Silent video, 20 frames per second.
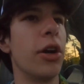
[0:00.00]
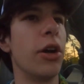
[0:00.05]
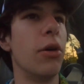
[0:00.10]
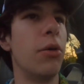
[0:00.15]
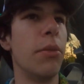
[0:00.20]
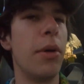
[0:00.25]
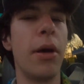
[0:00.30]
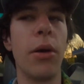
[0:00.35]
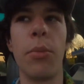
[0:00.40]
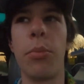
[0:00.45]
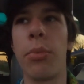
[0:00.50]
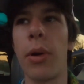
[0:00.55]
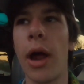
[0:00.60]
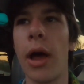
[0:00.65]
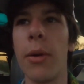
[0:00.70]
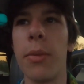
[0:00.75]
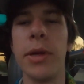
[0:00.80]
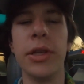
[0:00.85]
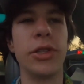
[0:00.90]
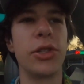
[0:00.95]
It'll, it'll,
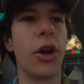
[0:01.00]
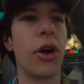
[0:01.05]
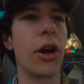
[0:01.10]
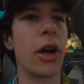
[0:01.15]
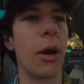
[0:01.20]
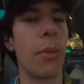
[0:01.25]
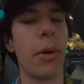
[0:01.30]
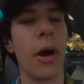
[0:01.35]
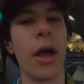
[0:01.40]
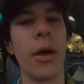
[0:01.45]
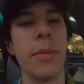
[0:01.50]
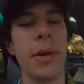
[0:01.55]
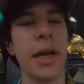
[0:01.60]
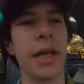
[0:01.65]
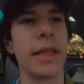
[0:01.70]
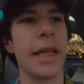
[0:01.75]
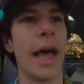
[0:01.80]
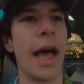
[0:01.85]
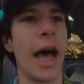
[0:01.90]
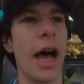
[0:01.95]
probably be dark. I'll probably be
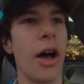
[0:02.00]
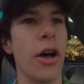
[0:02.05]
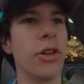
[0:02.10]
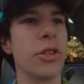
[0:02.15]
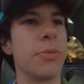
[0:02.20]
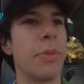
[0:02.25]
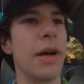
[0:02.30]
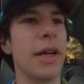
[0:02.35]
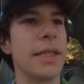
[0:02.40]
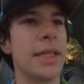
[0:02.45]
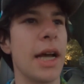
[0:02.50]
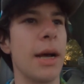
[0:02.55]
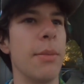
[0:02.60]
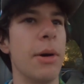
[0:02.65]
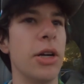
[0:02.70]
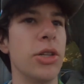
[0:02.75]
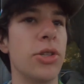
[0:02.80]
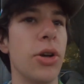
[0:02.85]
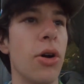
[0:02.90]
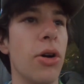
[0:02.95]
at the house by the time
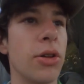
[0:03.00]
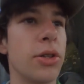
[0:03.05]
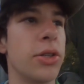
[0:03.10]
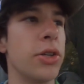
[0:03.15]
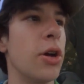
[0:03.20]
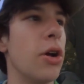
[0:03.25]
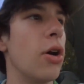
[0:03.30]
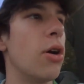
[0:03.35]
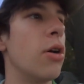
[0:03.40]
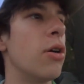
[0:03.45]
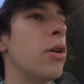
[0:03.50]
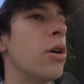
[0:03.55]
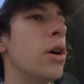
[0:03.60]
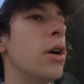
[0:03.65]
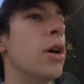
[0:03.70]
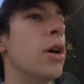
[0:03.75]
I talk to y'all.